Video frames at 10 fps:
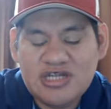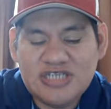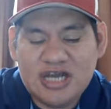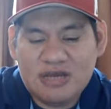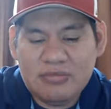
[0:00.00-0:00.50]

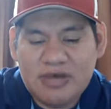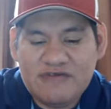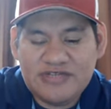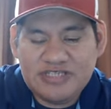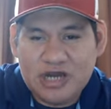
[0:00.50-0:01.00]
talk
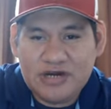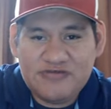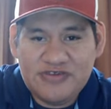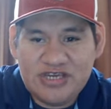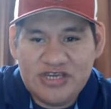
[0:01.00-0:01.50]
about
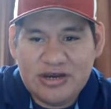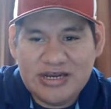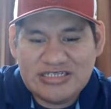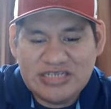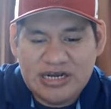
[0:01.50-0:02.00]
photography, or I
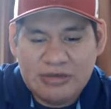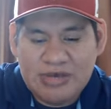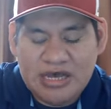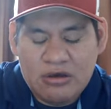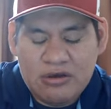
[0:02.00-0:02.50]
could talk
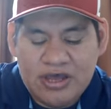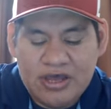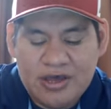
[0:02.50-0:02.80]
about